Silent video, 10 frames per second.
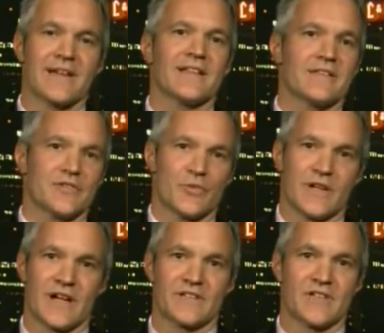Kelly this
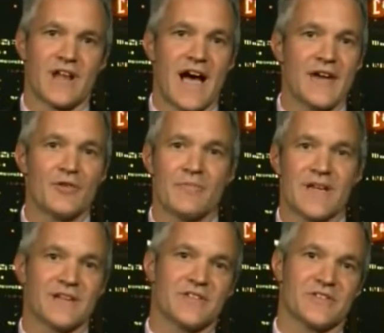week, I said, I don't
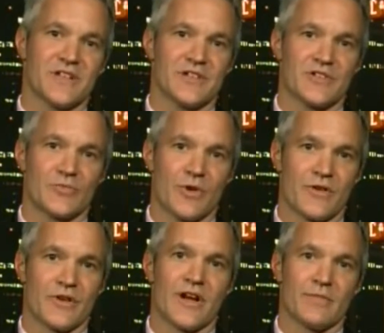make a distinction
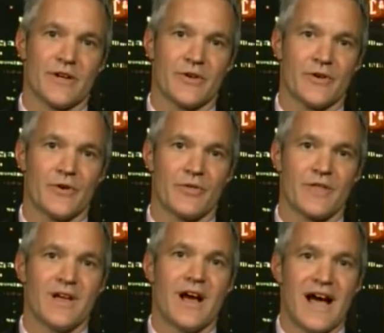whether or not I'm under
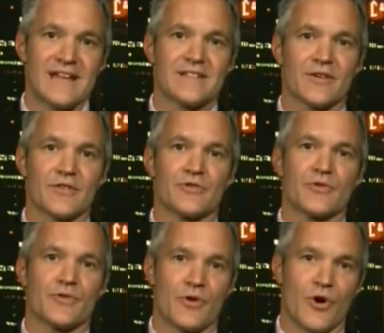oath. I tell the
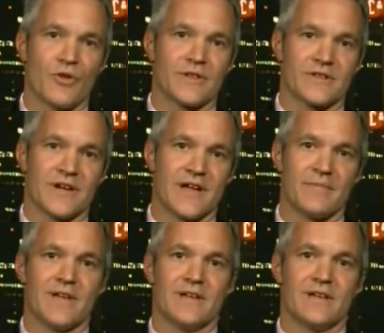truth all the
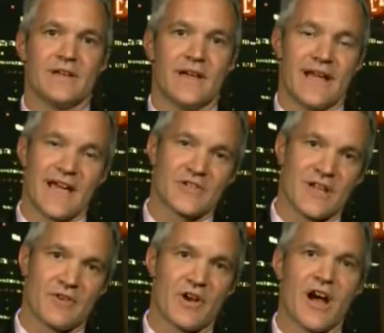time. And I
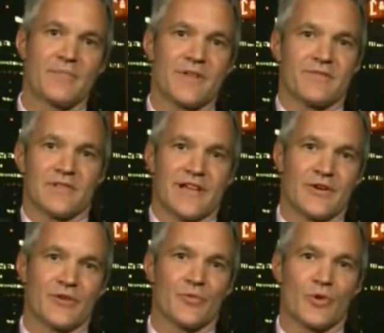actually have a copy of the
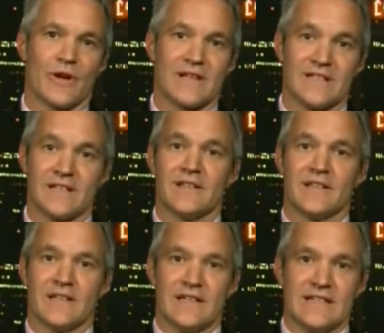letter where I did
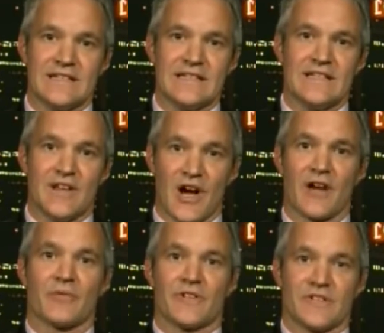indeed
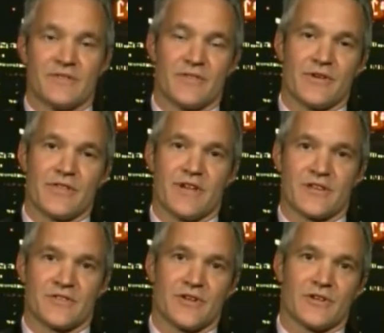not receive a
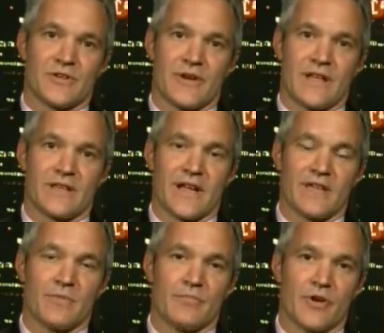$30,000 grant that I
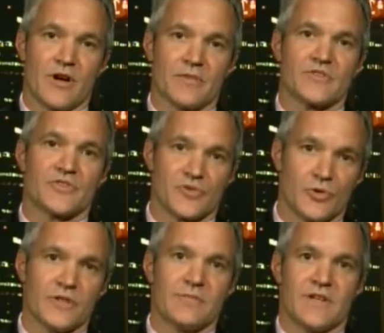had been promised,
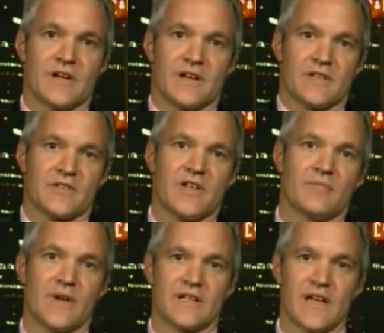solely because
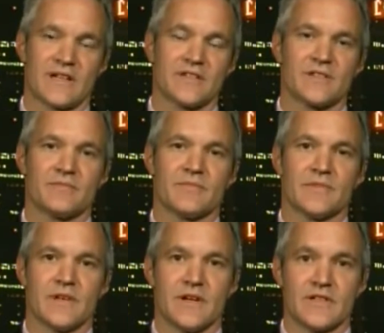my tax-exempt
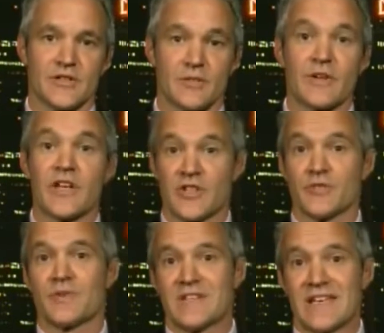determination
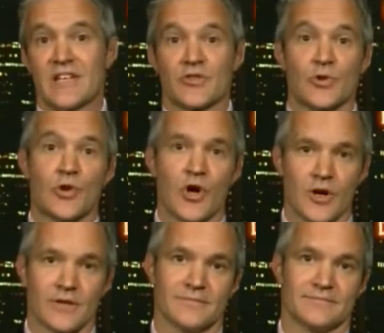has been taking so long.